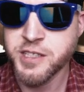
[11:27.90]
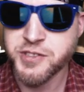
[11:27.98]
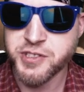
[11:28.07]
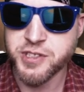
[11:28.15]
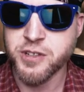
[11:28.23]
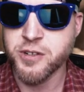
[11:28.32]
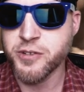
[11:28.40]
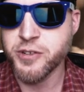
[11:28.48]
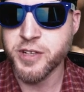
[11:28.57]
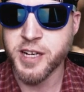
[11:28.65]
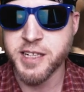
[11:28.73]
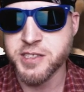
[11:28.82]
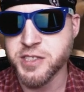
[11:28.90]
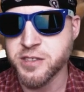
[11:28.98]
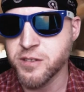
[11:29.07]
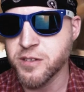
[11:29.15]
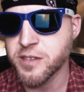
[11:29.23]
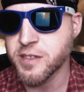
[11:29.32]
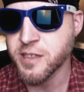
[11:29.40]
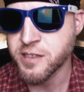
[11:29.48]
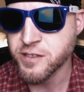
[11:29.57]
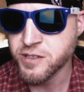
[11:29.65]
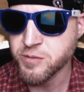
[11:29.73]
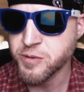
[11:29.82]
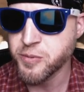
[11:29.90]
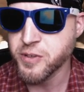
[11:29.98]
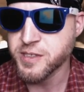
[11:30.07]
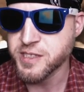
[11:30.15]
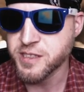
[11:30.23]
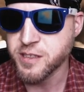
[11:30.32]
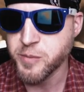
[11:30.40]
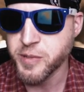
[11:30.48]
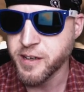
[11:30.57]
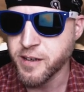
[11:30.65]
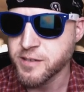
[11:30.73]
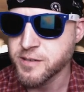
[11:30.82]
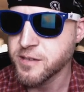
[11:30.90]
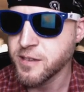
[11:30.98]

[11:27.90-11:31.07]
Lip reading: So you can actually look at those blueprints and compare.